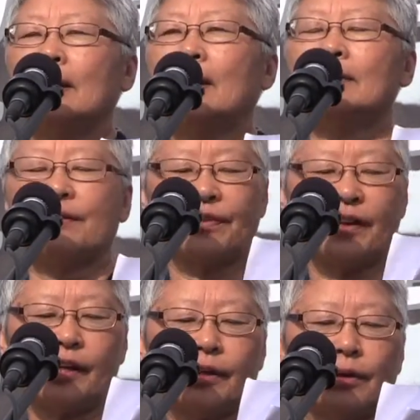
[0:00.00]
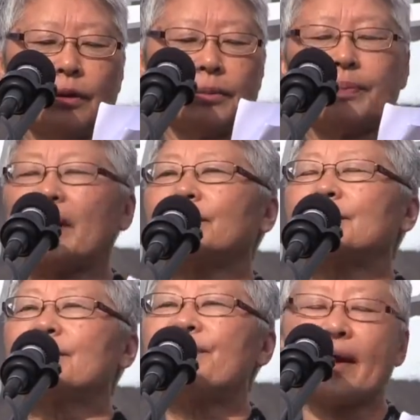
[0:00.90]
And the fear of
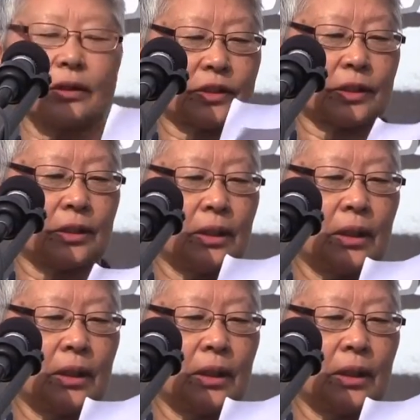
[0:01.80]
birth defect